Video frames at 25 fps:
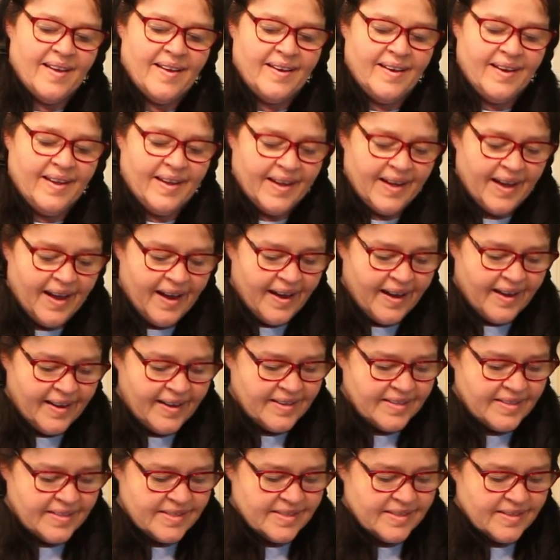Now
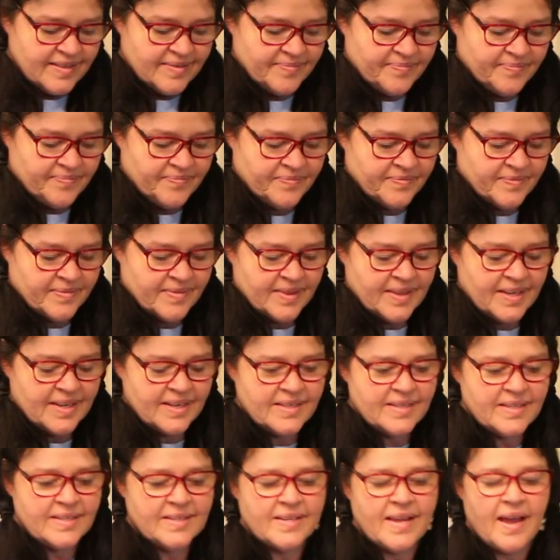guys,
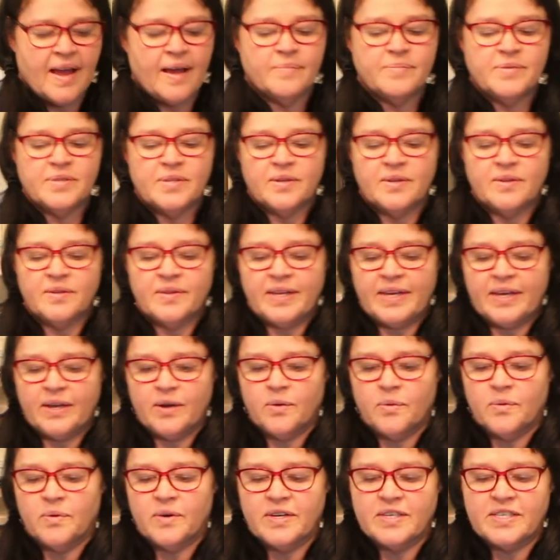this is absolutely
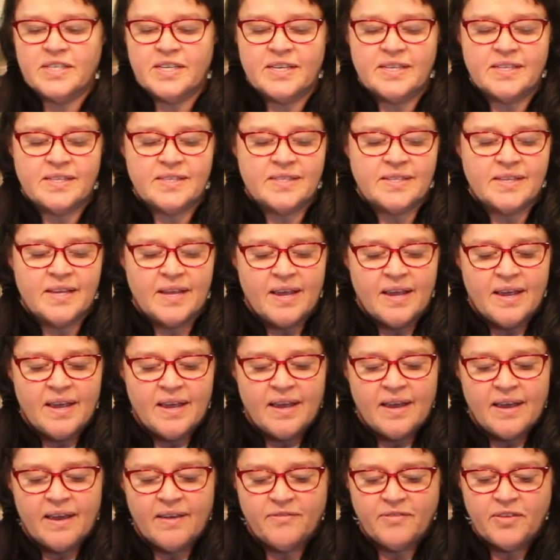gorgeous.
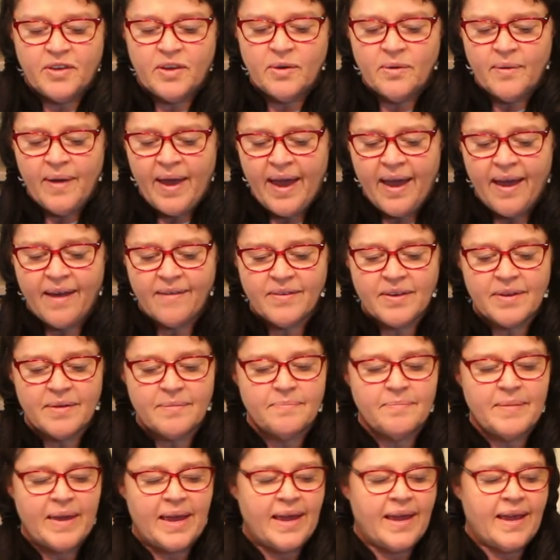If you
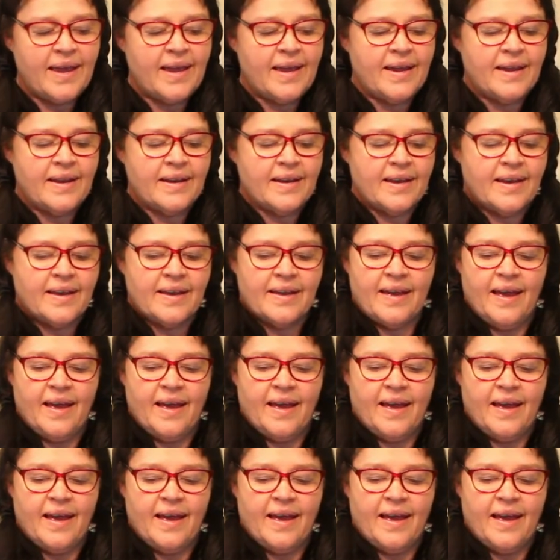haven't made